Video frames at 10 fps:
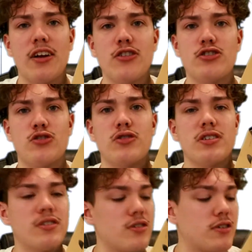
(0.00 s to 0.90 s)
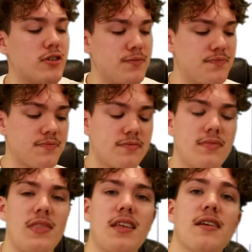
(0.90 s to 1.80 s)
Air Jordan logo.
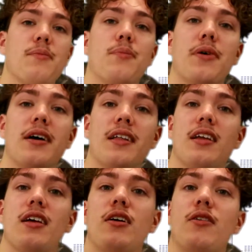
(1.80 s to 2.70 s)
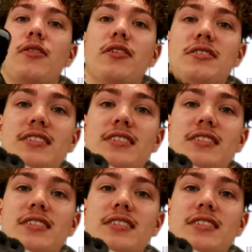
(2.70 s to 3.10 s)
But they're